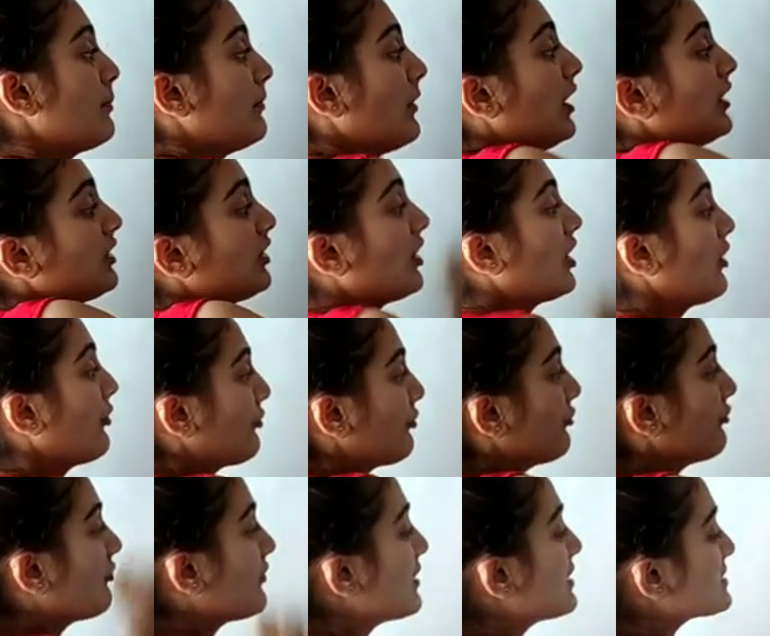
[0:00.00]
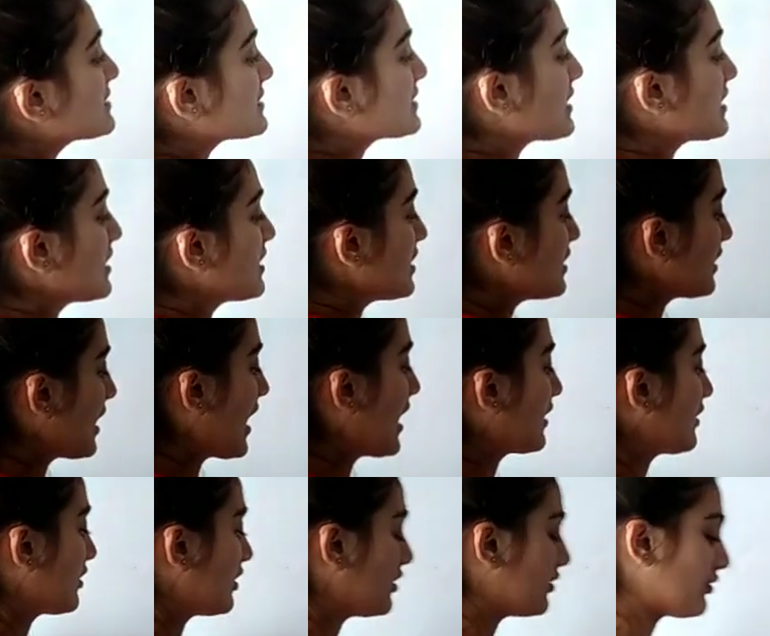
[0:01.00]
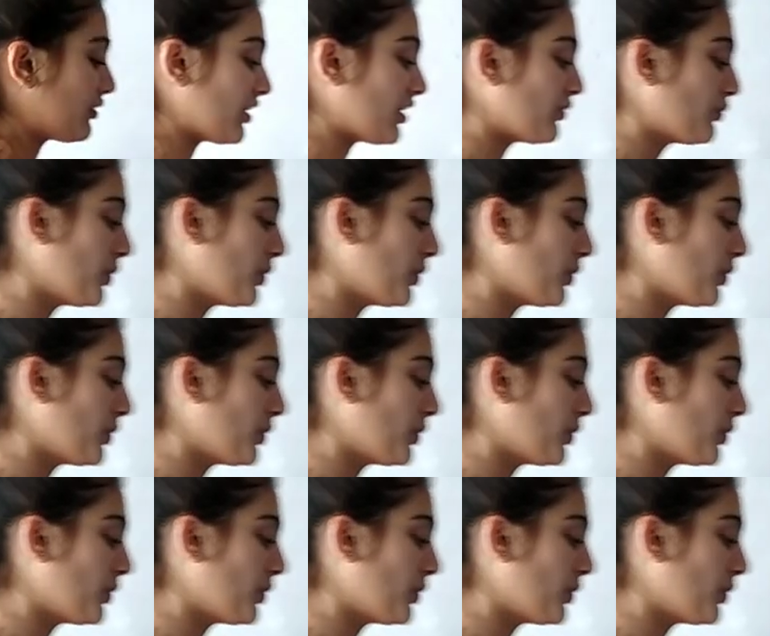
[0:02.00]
but if we see in our country,